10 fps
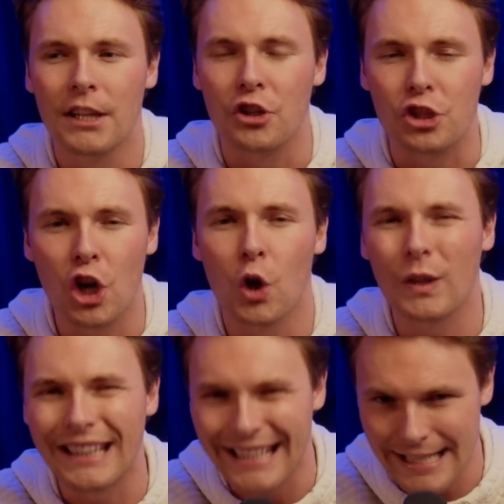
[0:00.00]

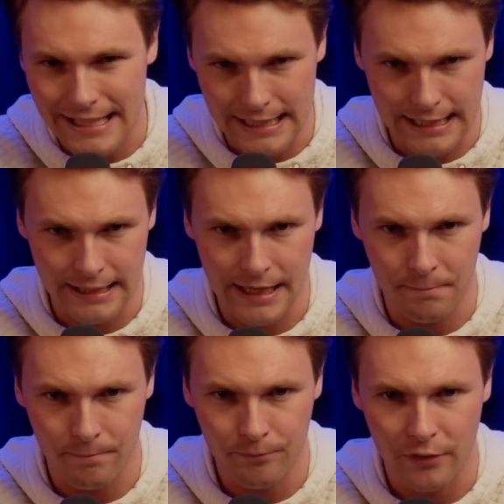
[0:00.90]
Don't listen to
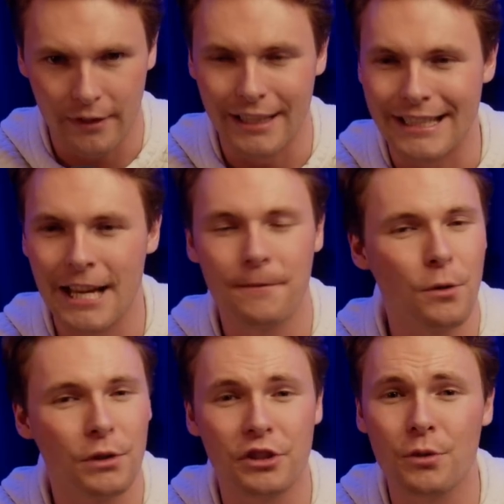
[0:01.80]
them. The
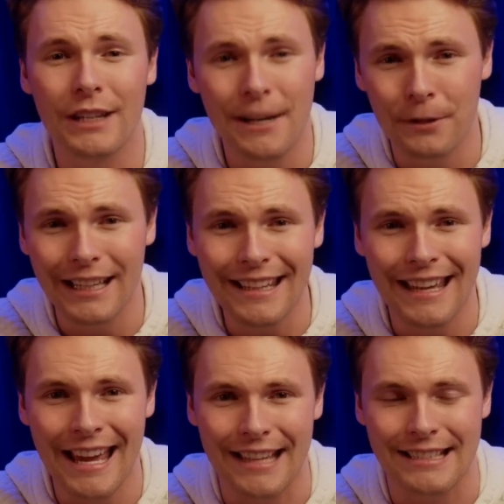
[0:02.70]
devil will do whatever he
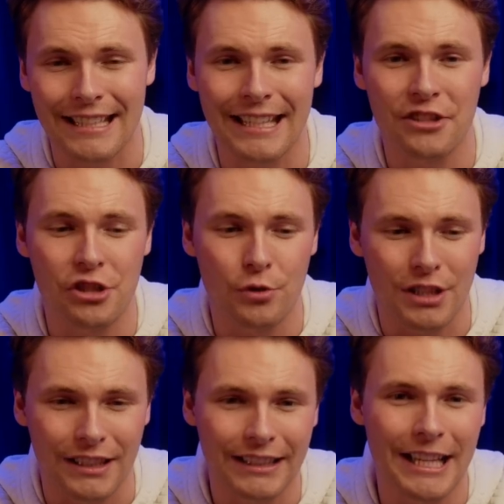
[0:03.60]
can to get you
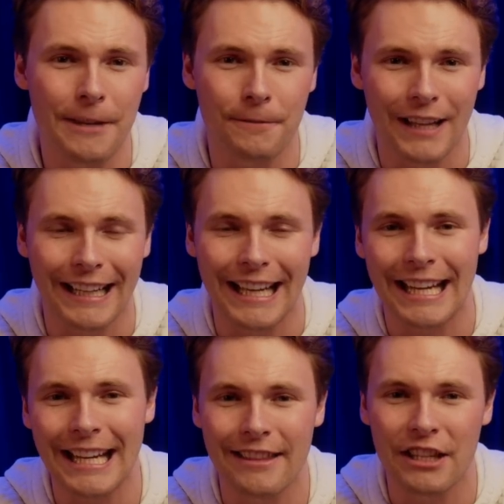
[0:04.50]
to live like a
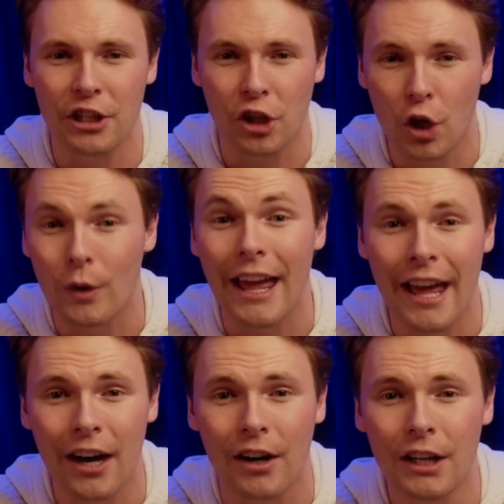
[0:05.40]
heathen and go to
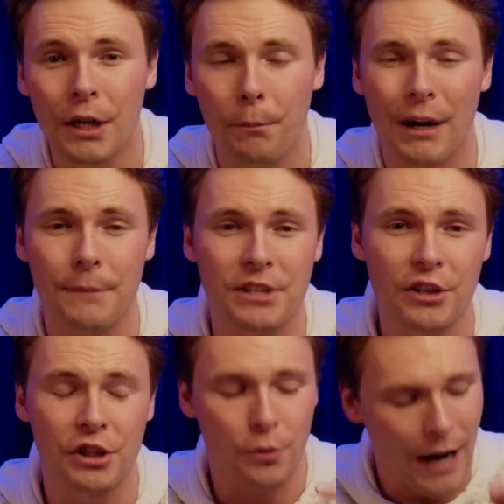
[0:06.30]
hell. But I'm
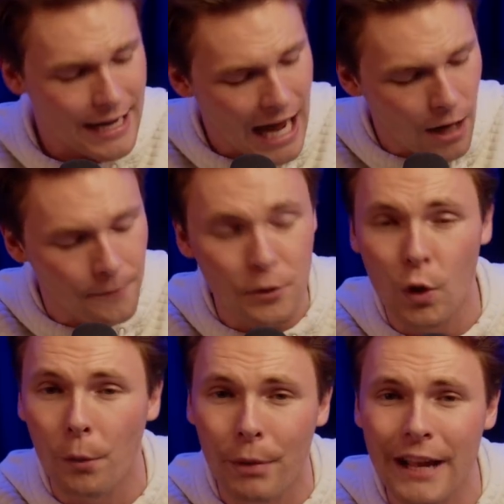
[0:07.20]
telling you right now, if
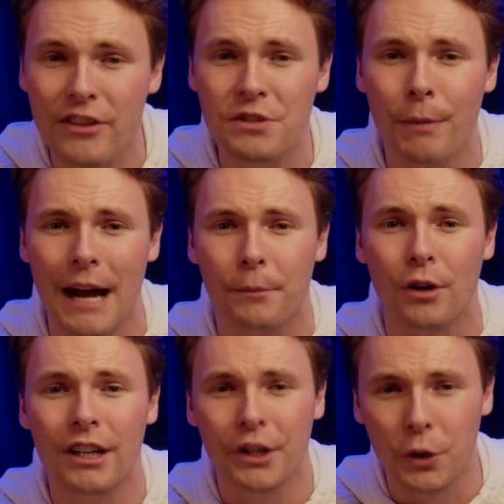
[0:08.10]
you obey this
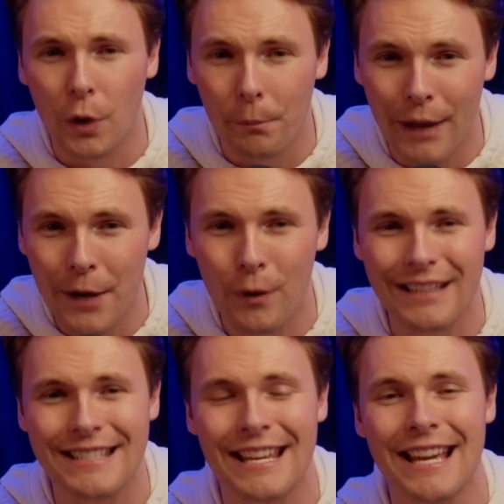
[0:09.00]
Bible, you obey what
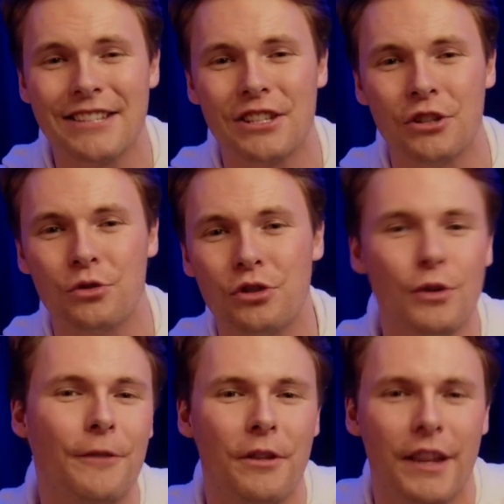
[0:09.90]
it says, you
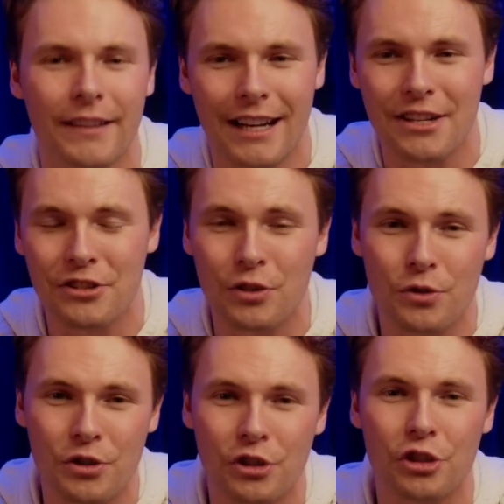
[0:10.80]
do everything that I just
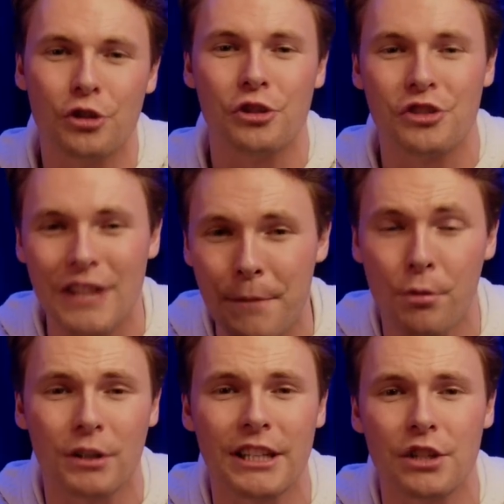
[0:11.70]
told you to do, you stay
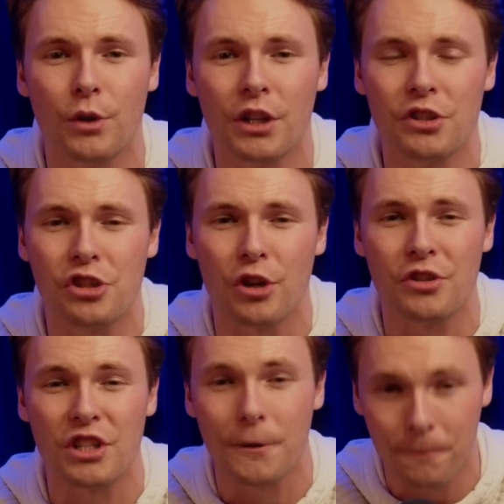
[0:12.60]
plugged into a good
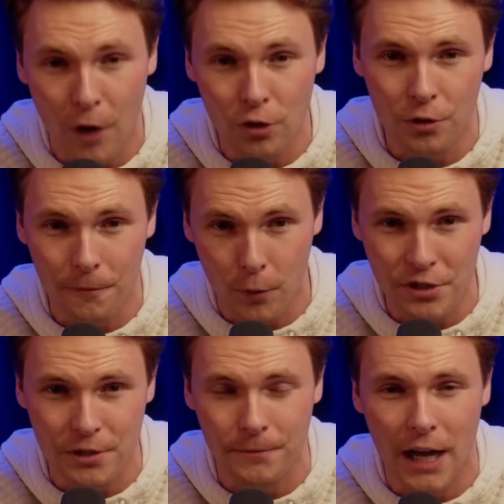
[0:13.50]
church, and you follow the
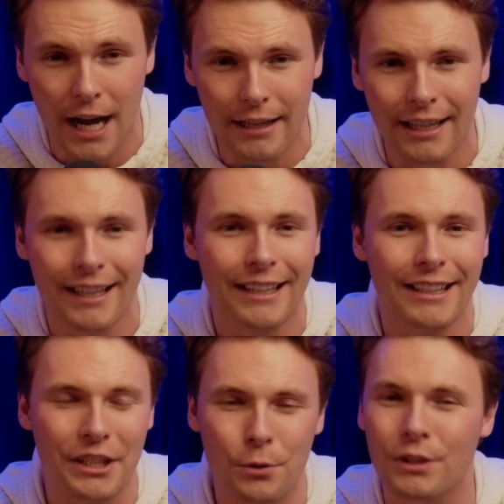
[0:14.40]
voice of God,
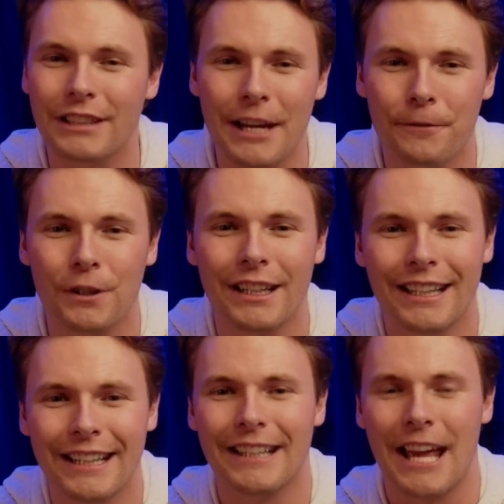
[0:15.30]
you will never,
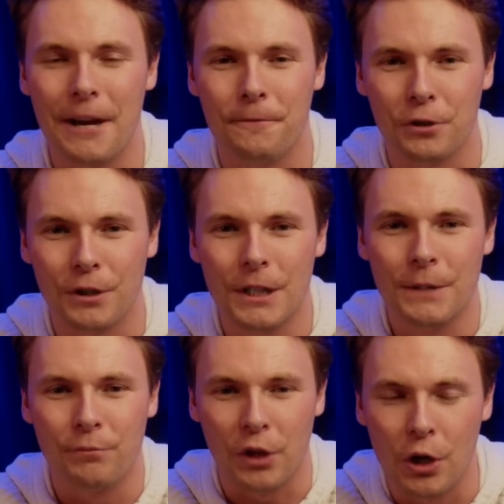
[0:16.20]
ever
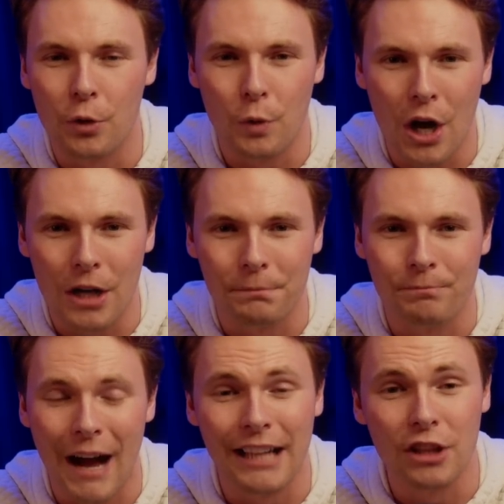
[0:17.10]
go wrong.
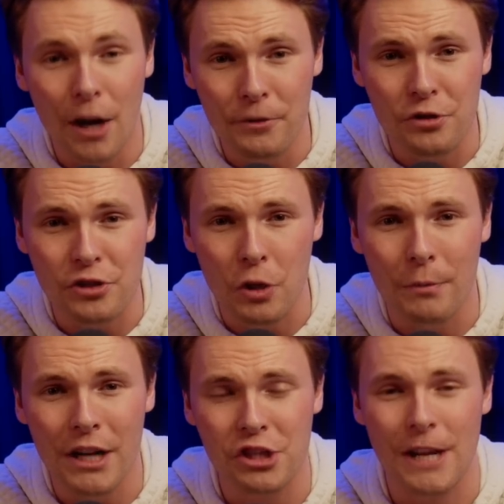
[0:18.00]
I love you so much.